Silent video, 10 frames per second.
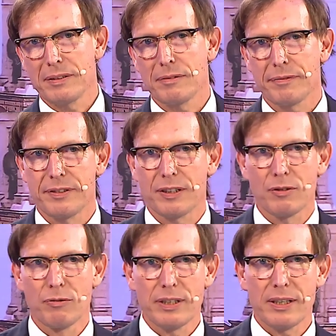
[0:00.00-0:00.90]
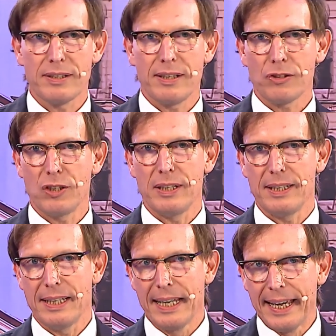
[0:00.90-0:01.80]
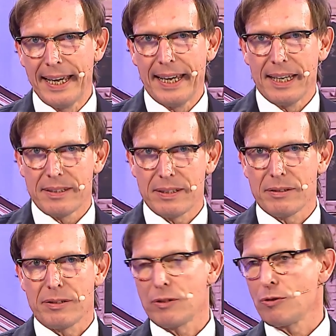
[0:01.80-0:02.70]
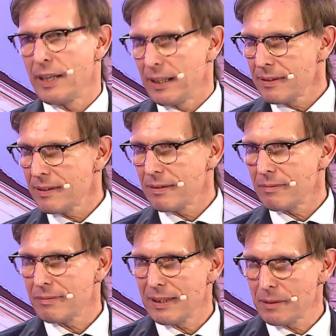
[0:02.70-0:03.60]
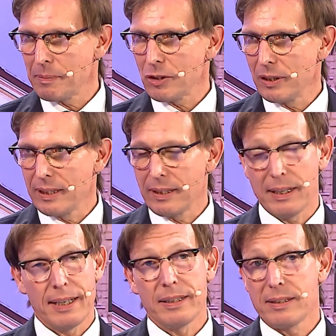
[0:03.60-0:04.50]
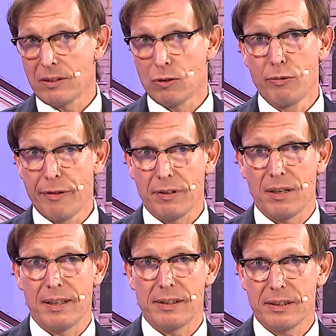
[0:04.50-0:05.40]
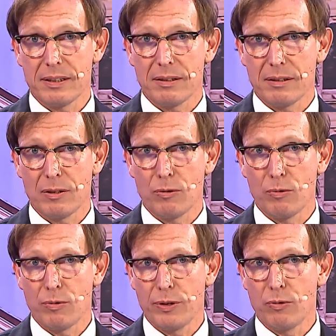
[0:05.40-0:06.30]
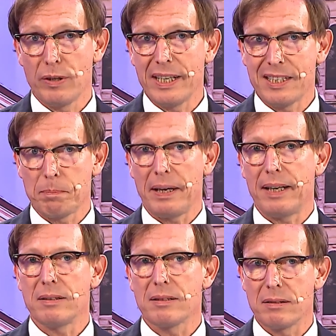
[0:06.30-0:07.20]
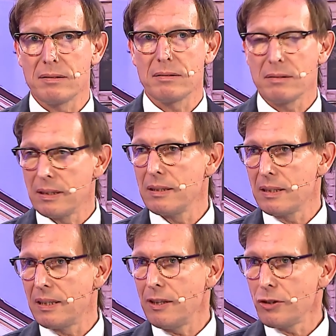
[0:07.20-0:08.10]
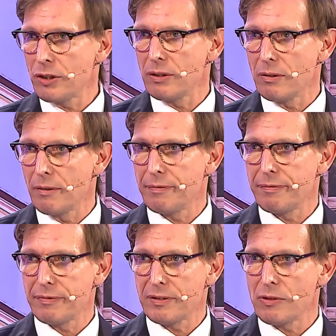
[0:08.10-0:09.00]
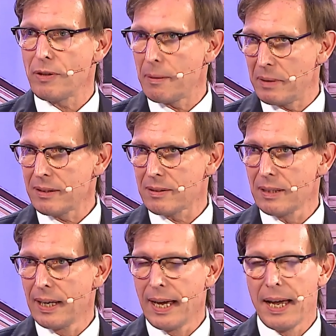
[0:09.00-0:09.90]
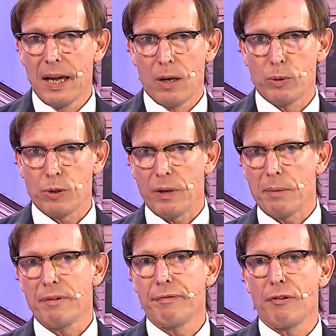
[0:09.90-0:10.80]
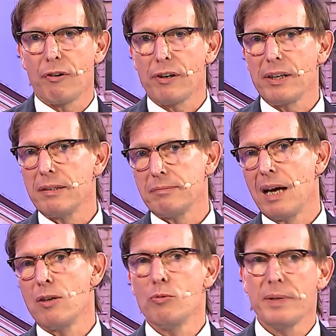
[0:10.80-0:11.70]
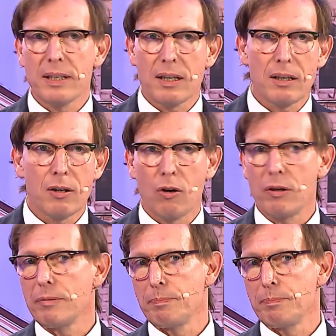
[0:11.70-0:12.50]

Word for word: of zirconia is actually the strength, especially, and it's tooth colored, so you expand the indication of ceramics, which were before alumina or